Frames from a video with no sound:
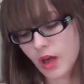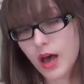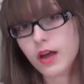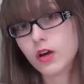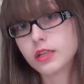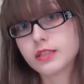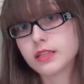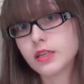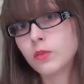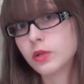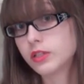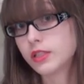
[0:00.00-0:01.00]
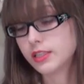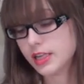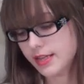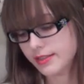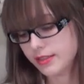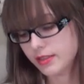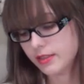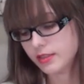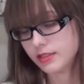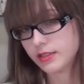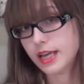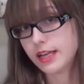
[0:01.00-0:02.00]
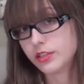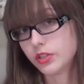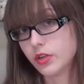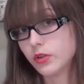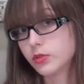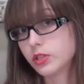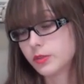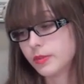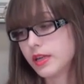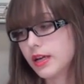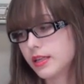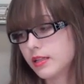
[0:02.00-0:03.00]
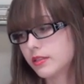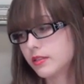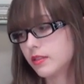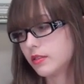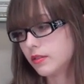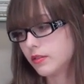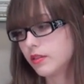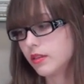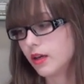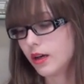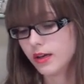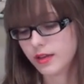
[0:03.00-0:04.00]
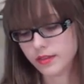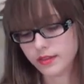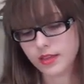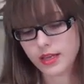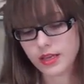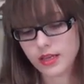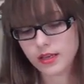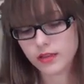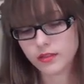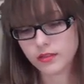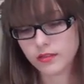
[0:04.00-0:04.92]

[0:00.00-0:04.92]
I honestly would suggest the Sketch though, just because they